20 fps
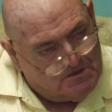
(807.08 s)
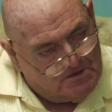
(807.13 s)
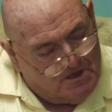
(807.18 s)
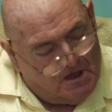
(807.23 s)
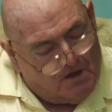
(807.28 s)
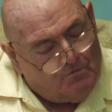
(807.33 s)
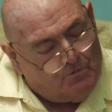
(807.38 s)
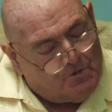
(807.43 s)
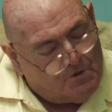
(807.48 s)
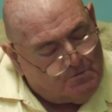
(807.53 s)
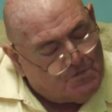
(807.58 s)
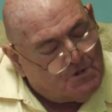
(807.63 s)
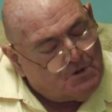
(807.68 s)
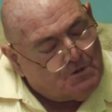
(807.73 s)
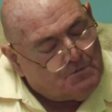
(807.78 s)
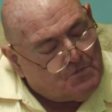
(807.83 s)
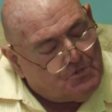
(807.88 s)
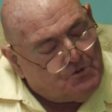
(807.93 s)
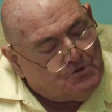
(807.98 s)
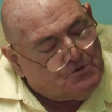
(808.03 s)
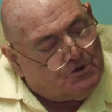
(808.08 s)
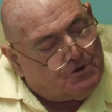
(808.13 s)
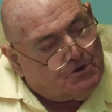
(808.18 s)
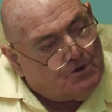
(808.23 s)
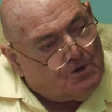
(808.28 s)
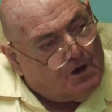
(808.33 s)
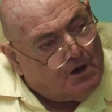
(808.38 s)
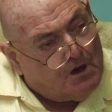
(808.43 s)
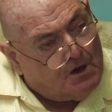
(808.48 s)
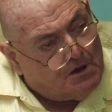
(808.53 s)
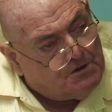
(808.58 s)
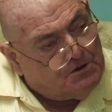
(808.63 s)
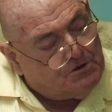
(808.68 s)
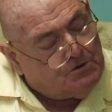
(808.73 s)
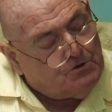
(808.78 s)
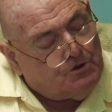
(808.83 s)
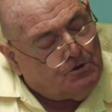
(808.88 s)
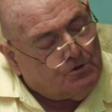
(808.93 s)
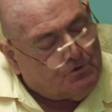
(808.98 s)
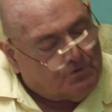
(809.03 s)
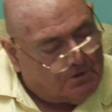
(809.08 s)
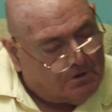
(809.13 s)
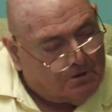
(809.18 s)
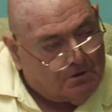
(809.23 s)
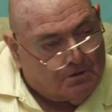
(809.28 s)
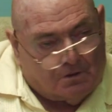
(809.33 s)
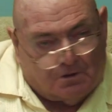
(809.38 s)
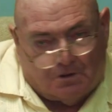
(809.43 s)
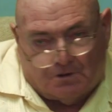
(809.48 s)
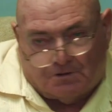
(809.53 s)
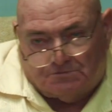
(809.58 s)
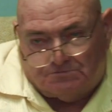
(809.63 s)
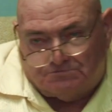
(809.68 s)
that remembered God and knew God.